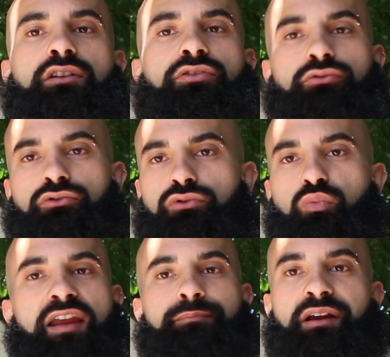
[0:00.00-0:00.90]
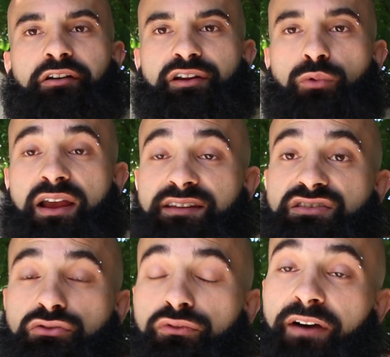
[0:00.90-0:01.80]
through weight-bearing ways
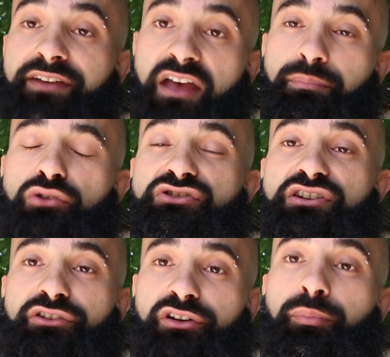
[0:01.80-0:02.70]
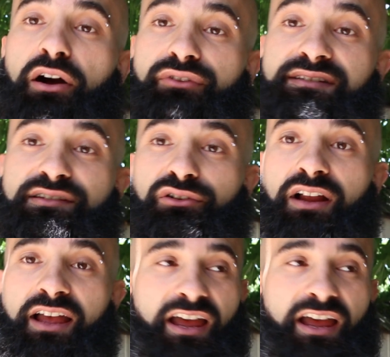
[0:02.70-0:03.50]
to find that posterior pelvic tilt.